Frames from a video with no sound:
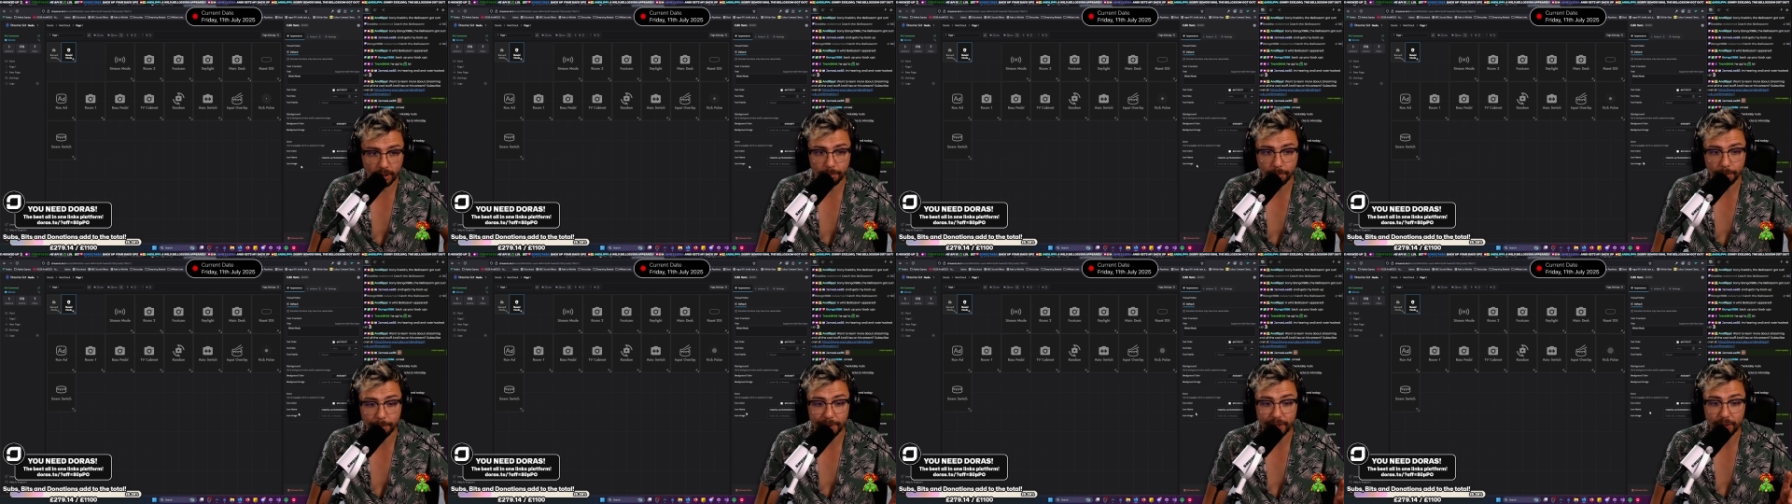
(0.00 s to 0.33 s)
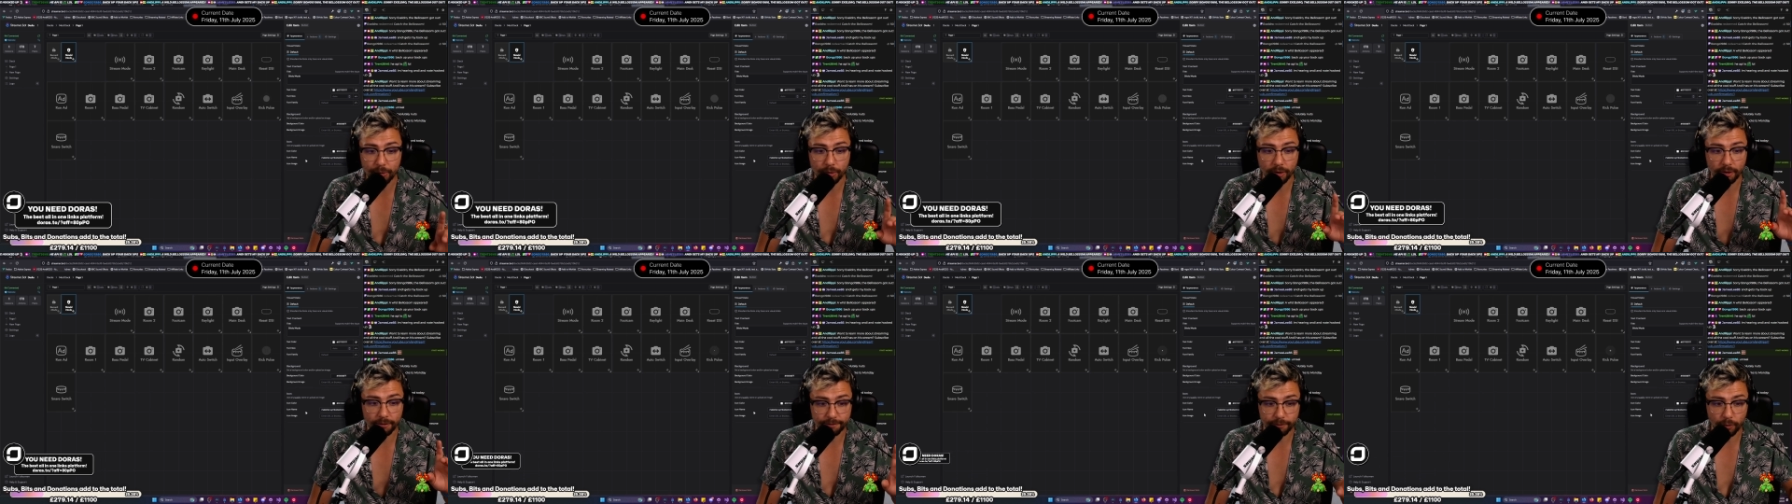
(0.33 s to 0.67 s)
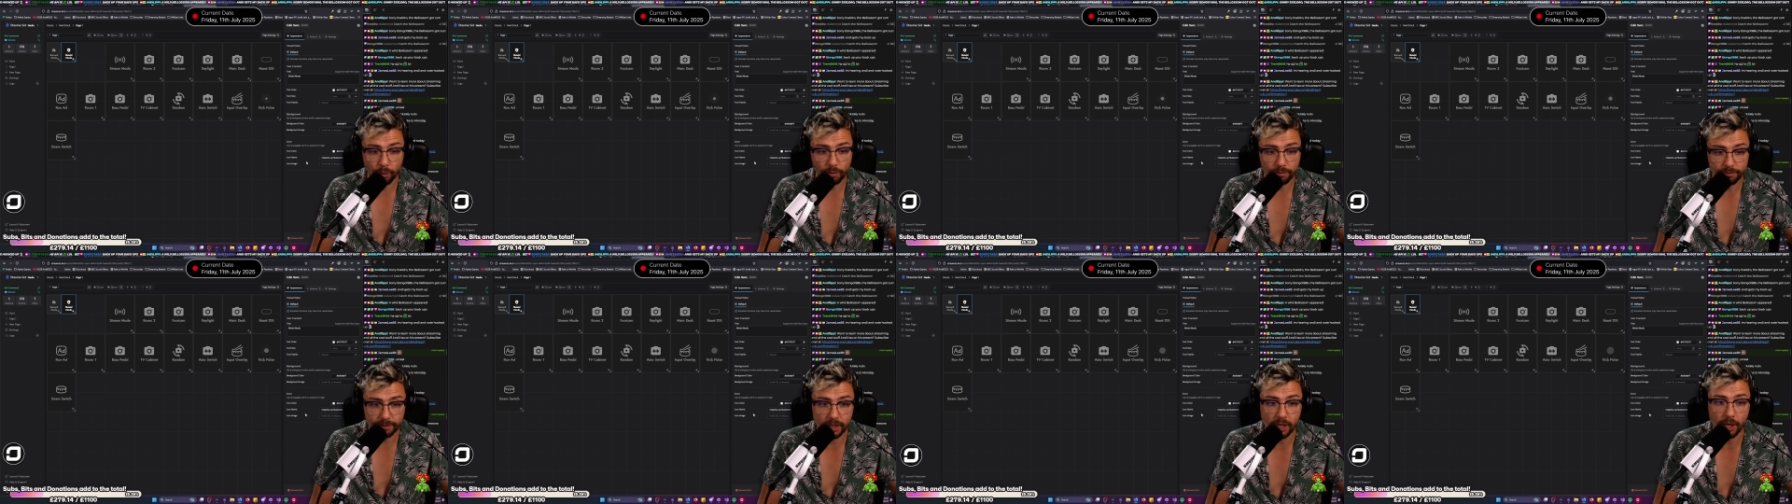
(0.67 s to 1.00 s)
I'm going to be doing a
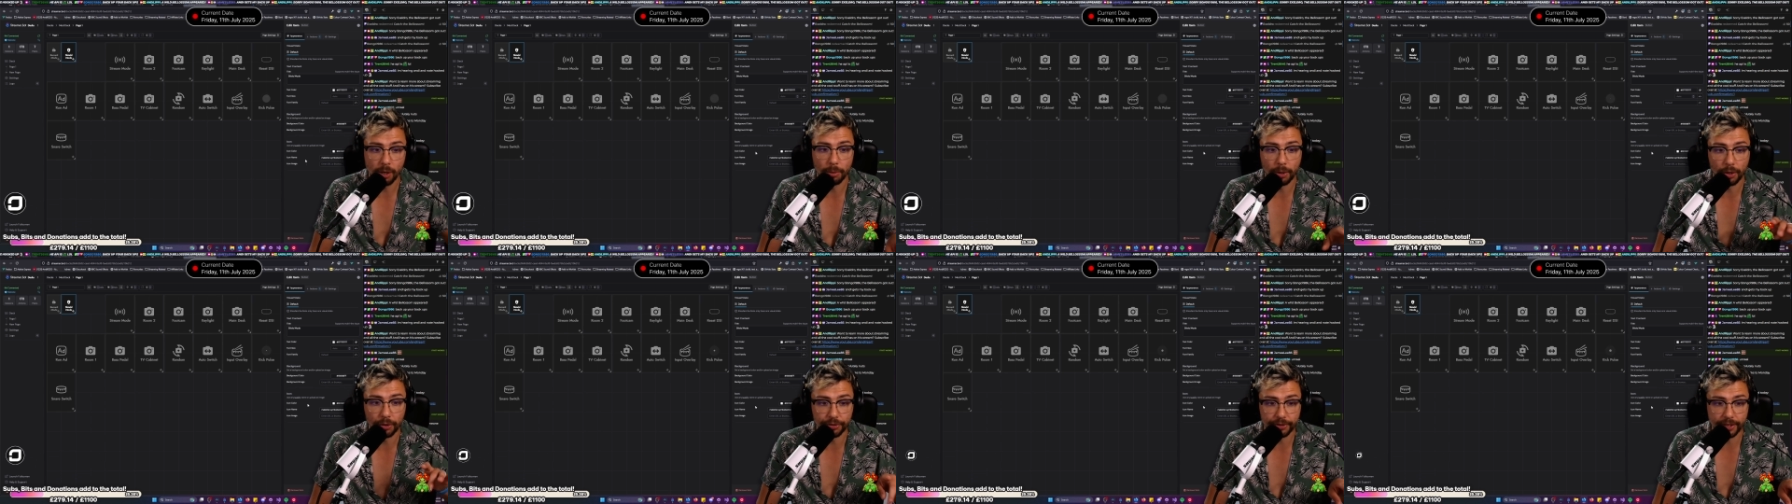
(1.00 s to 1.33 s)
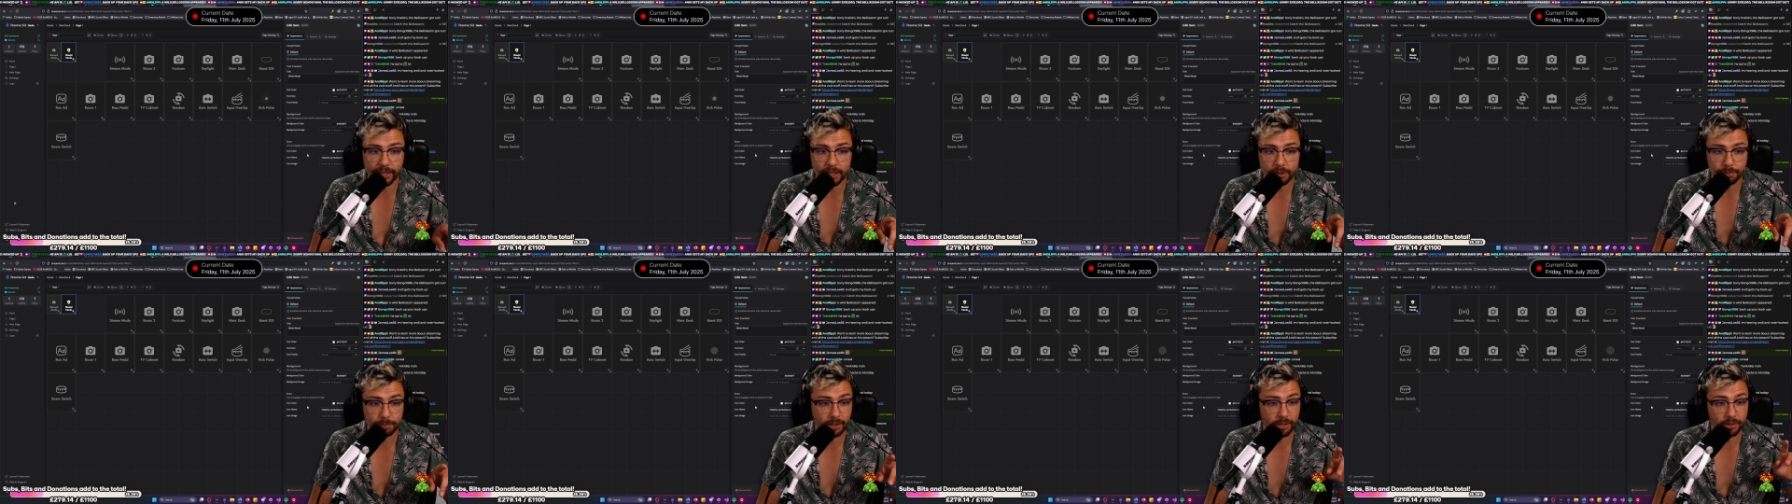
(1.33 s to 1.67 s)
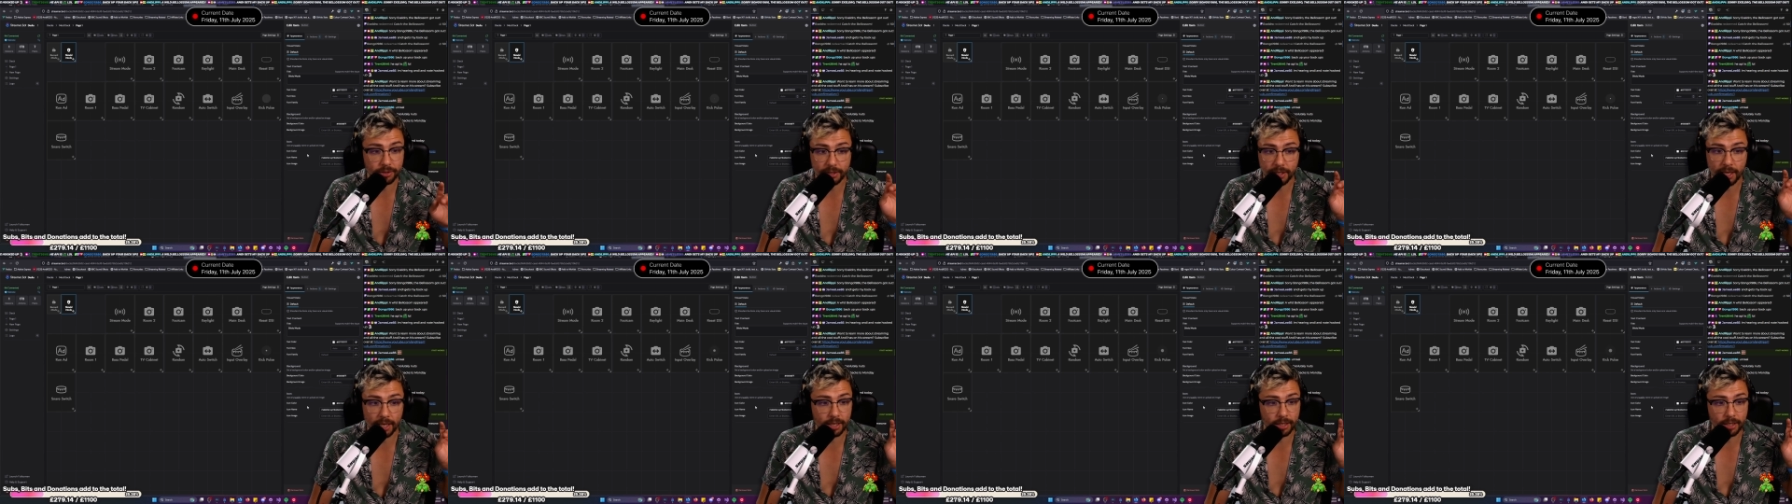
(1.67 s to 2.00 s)
full video on this
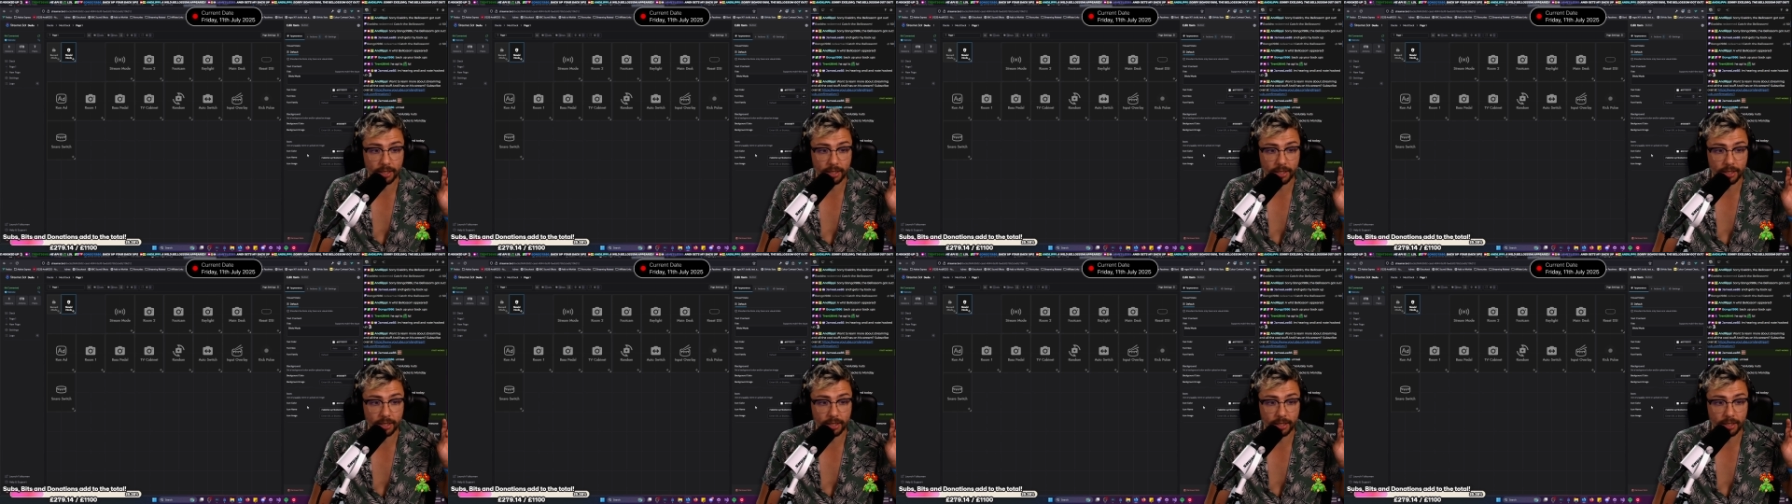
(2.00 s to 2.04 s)
because